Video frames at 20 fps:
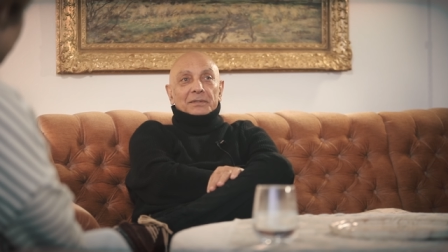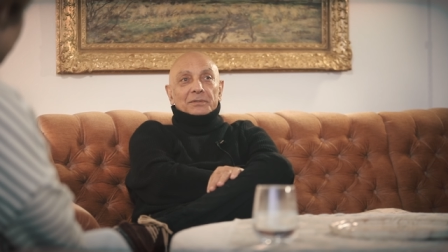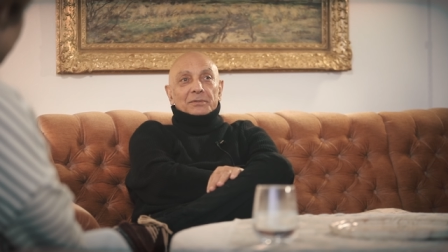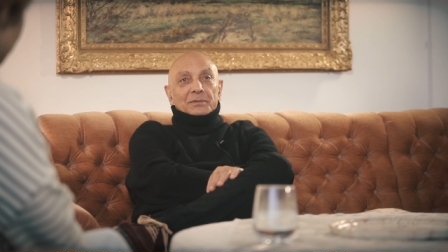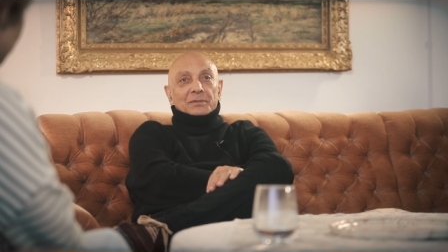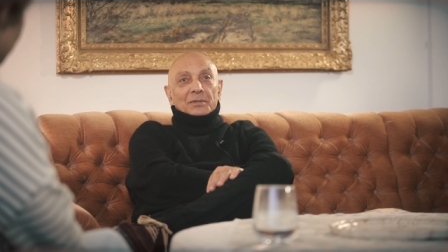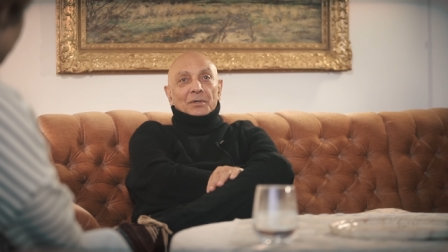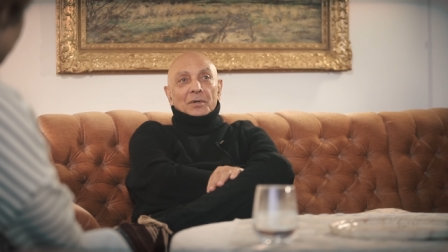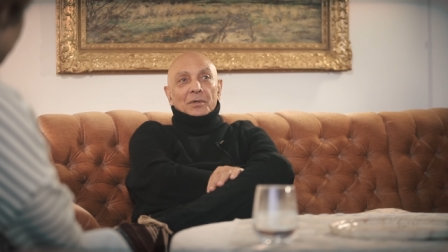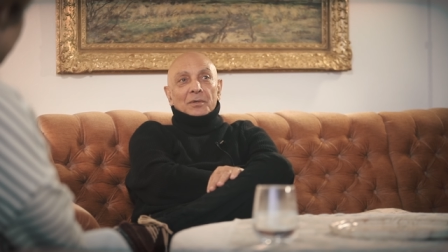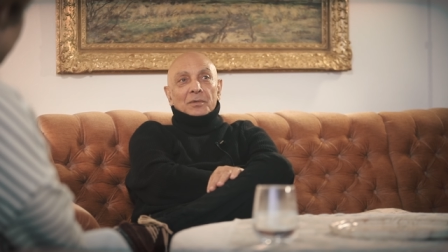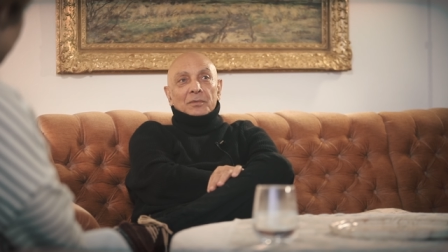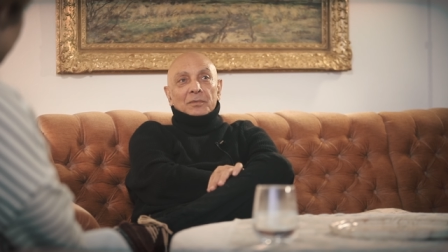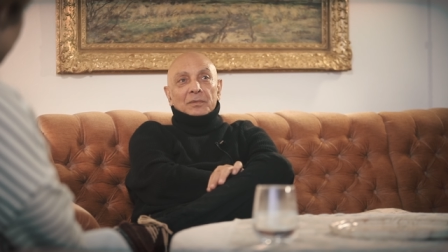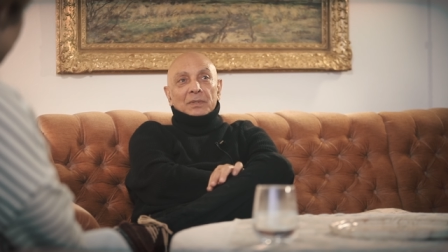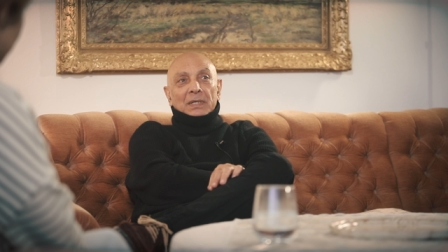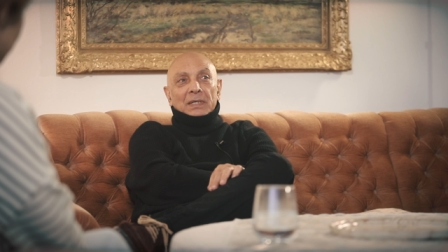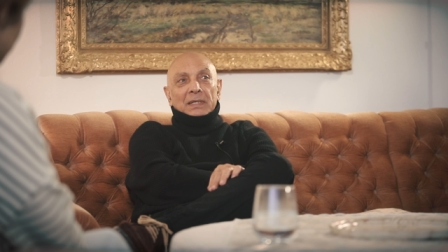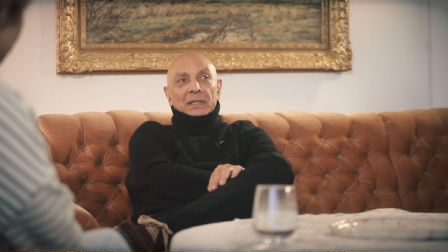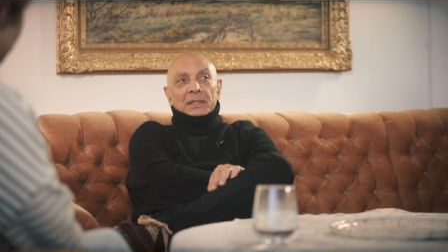So
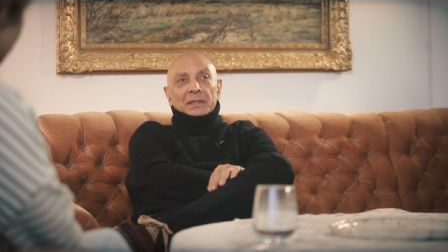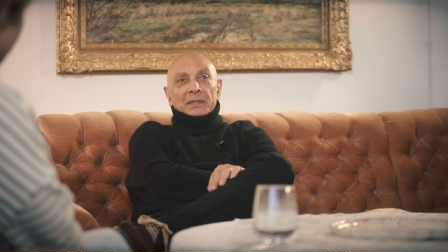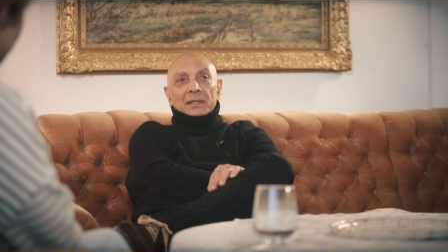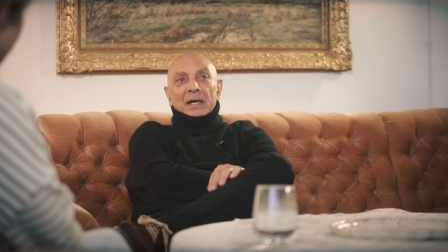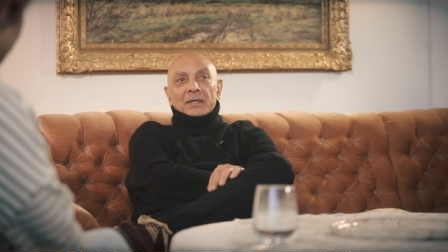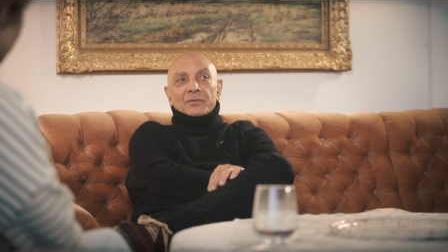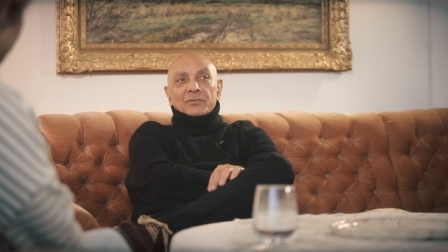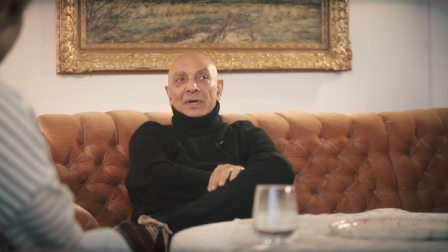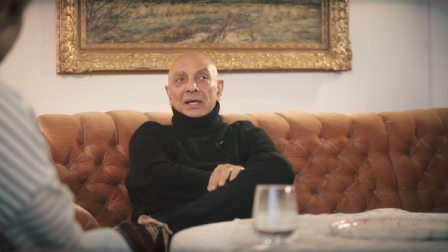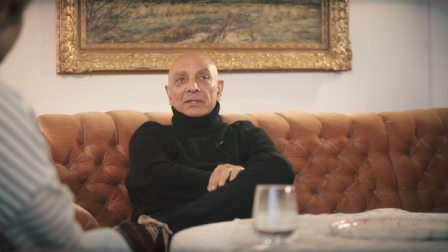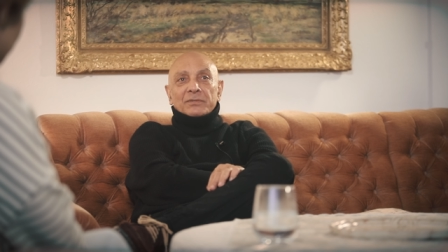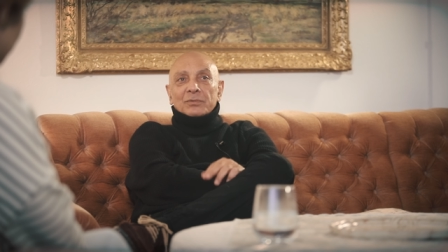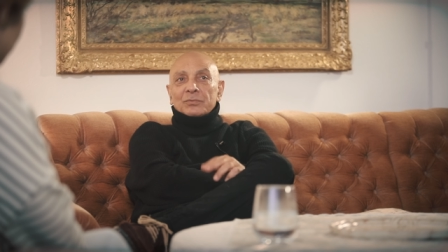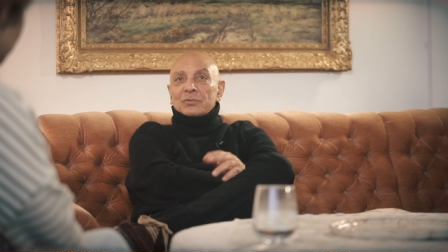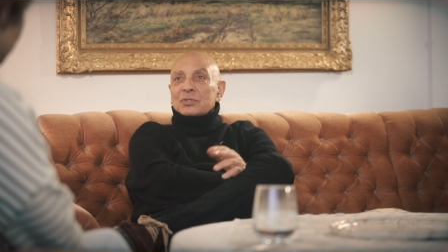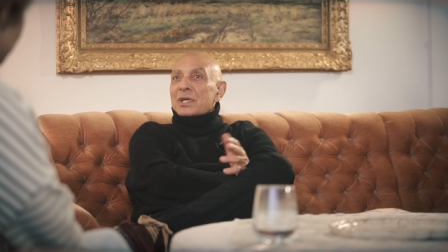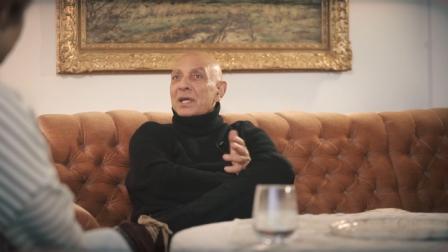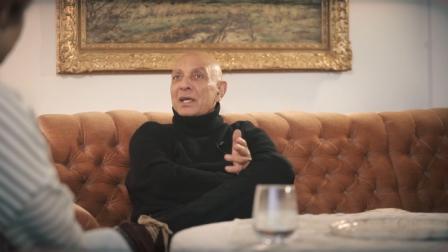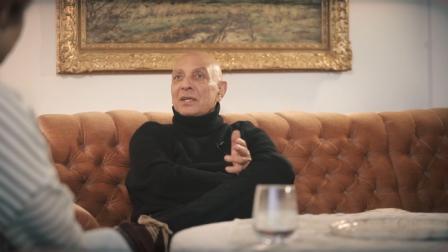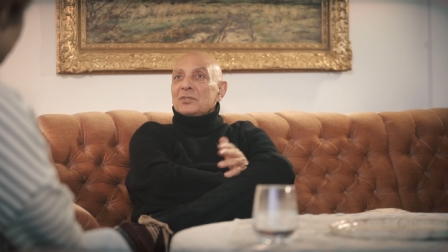I tried
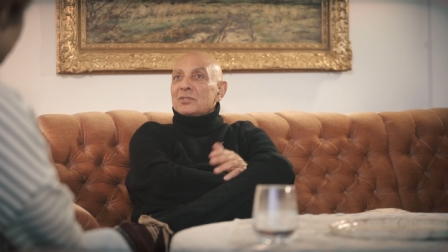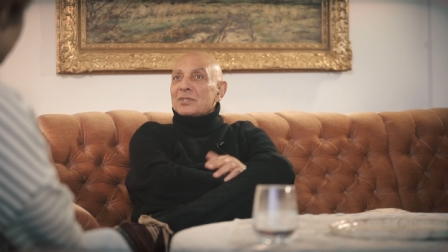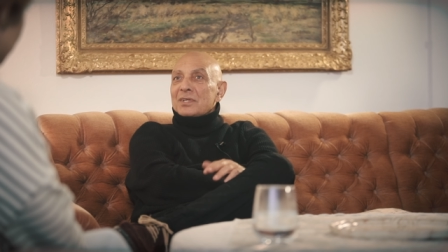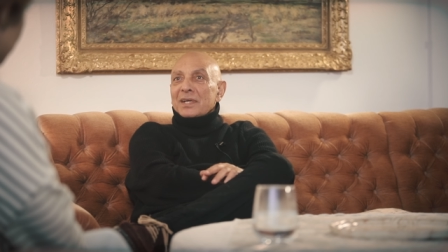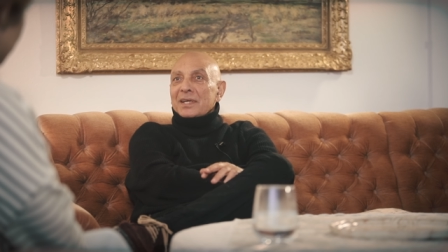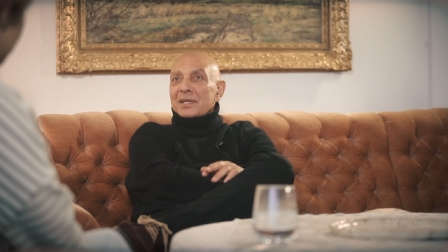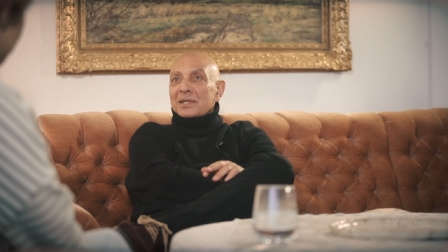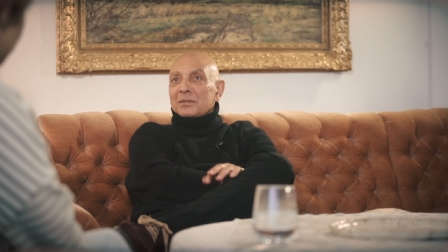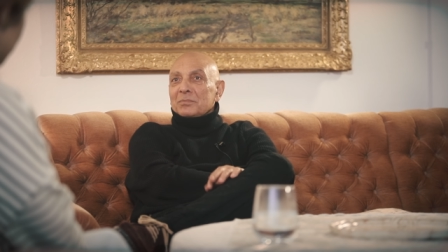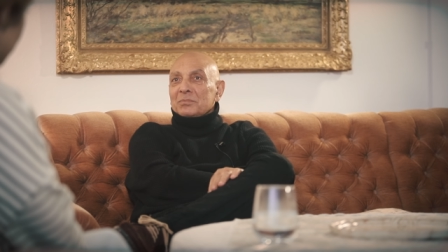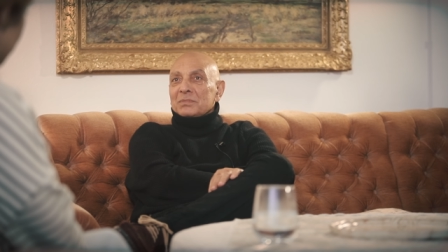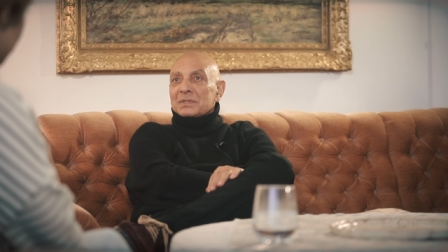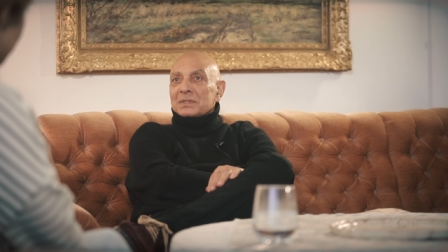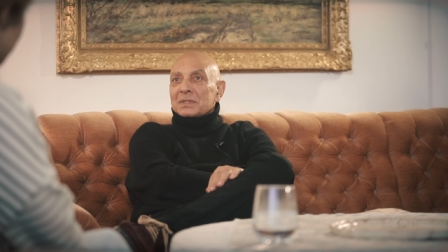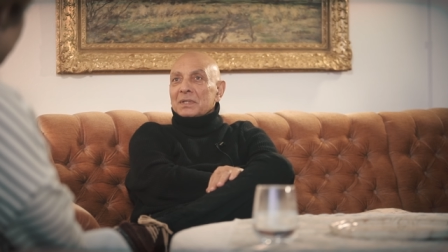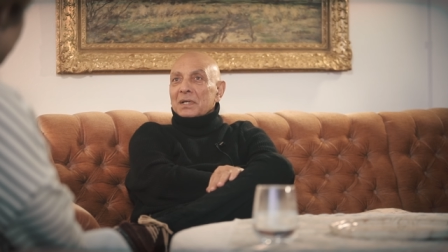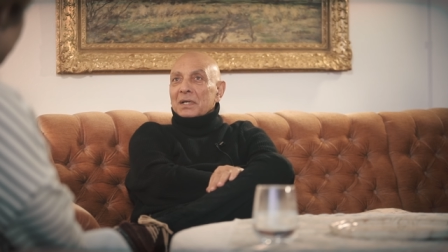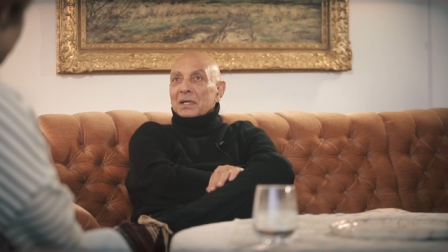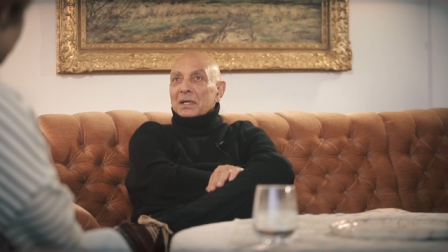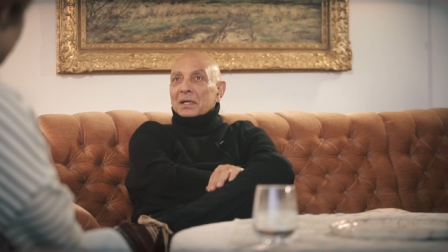to change
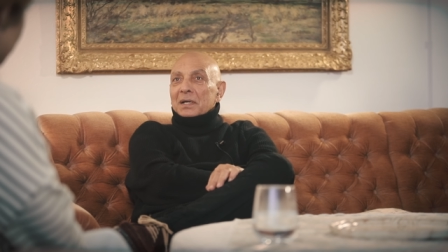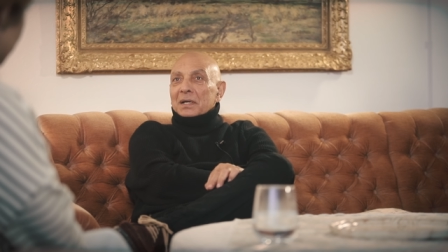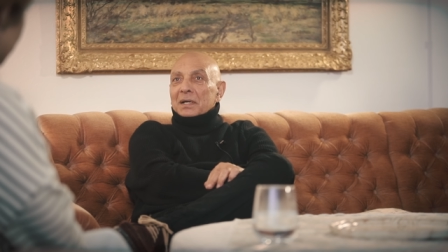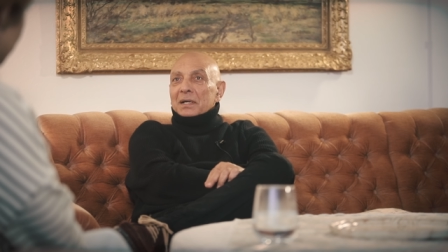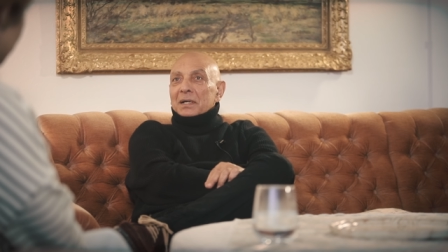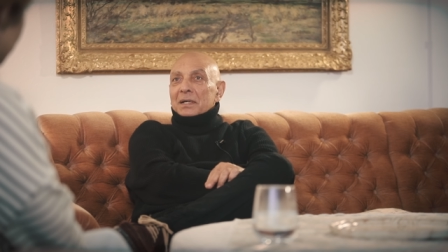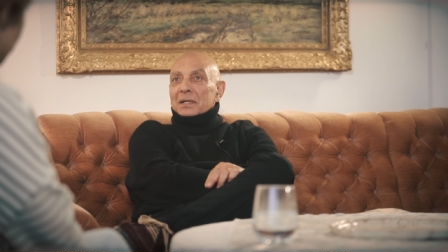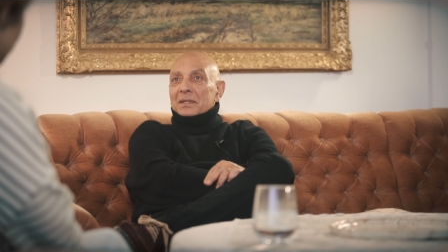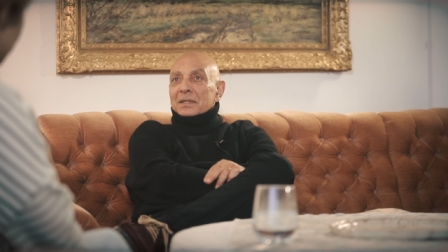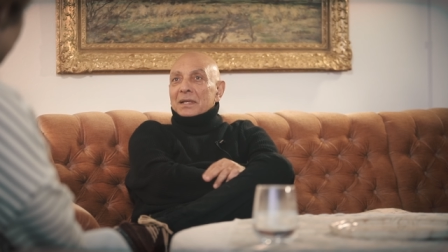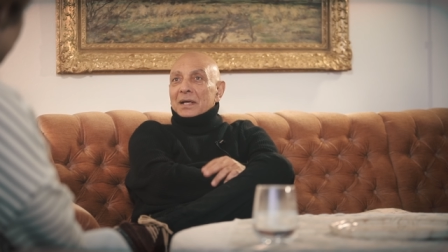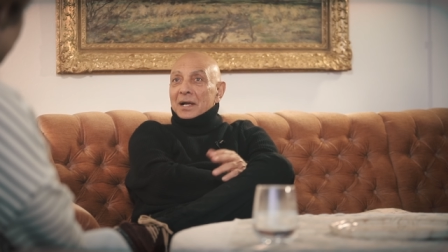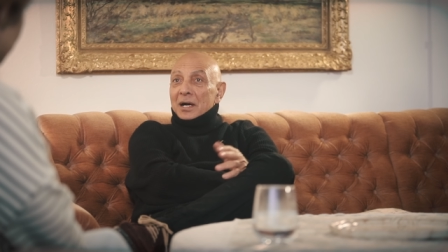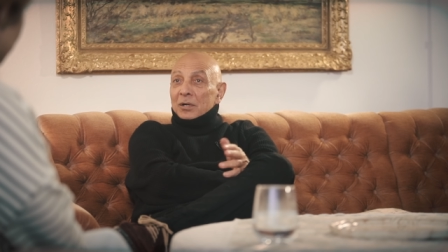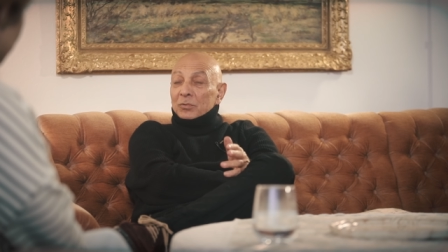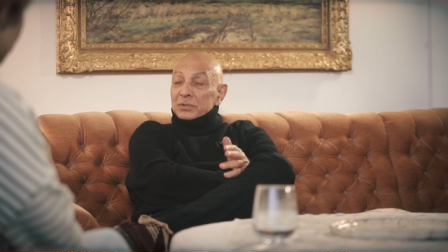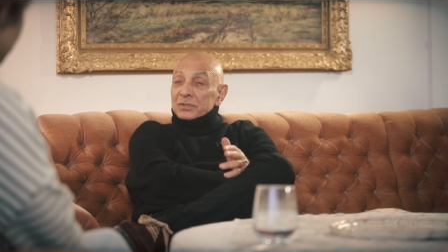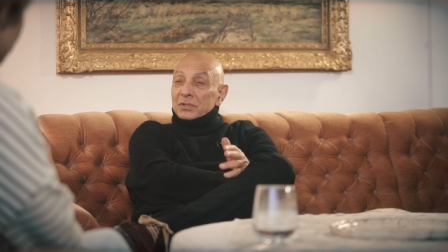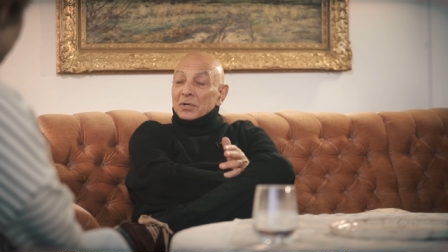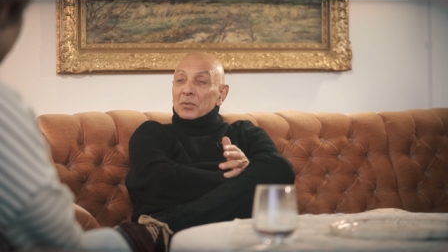names that
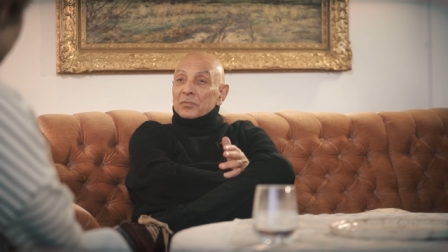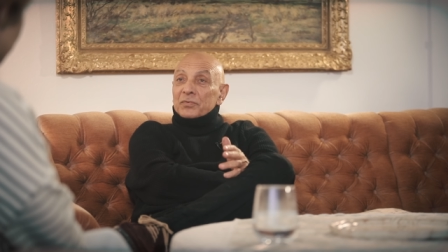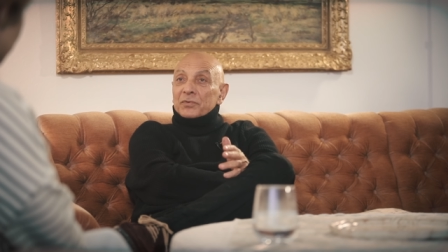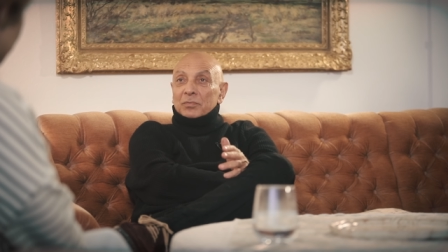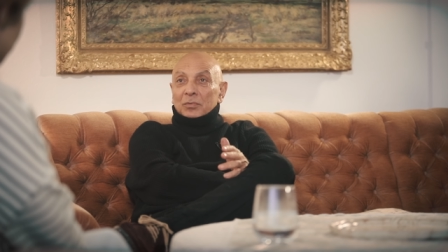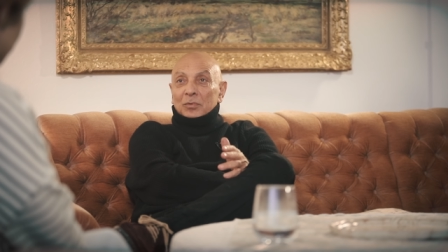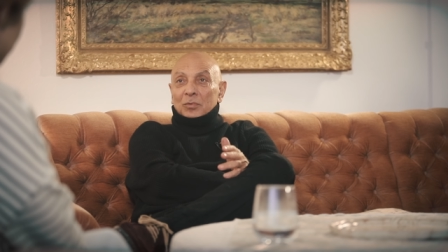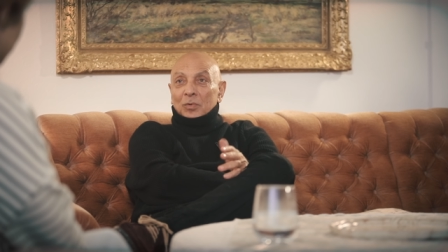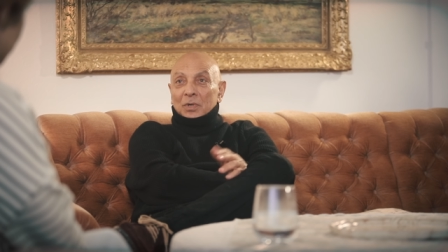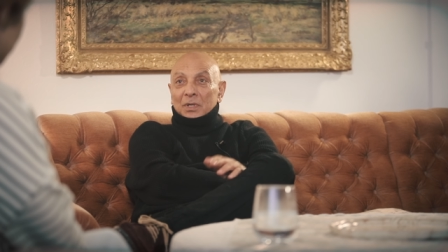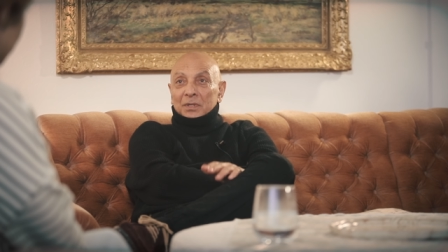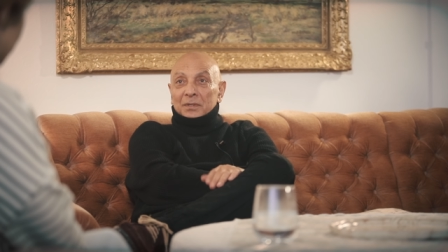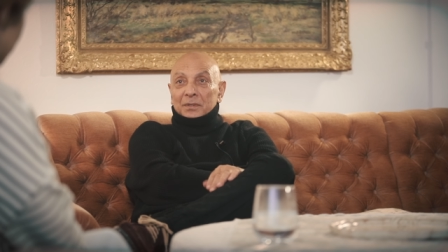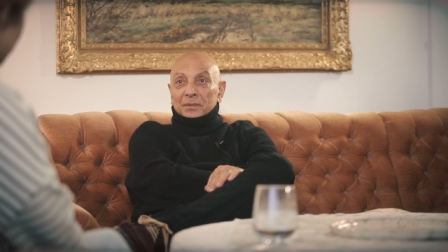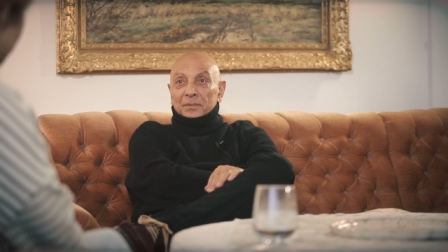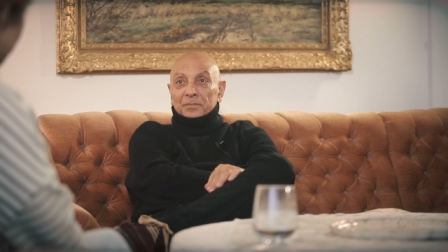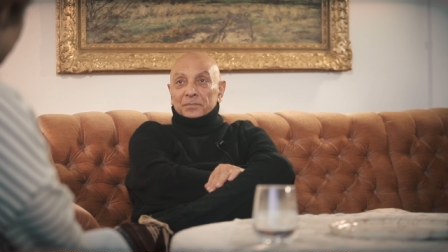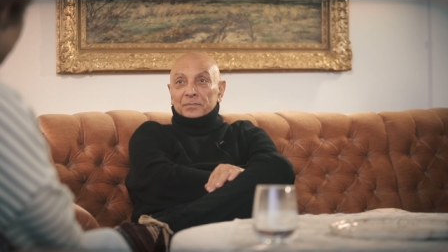I was comfortable with.